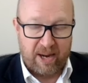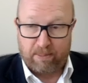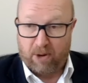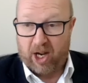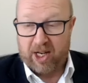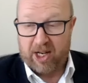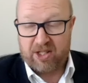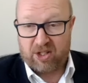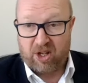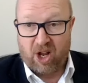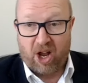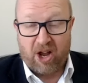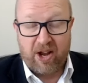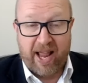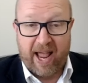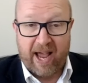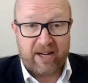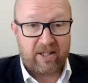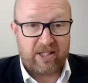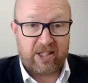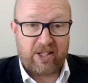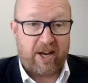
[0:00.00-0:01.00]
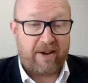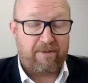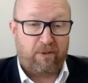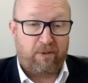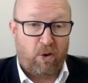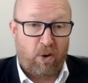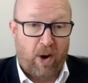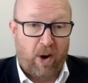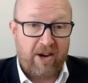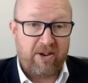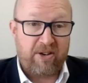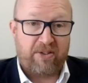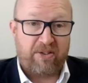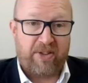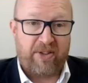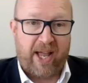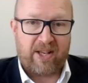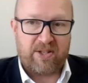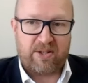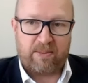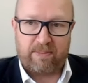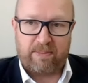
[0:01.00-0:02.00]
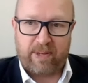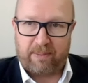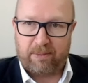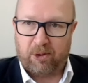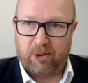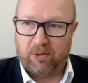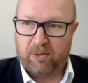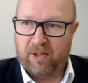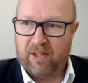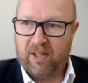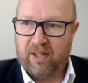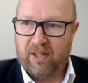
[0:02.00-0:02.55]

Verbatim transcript: It might slow down to say 400,000 people.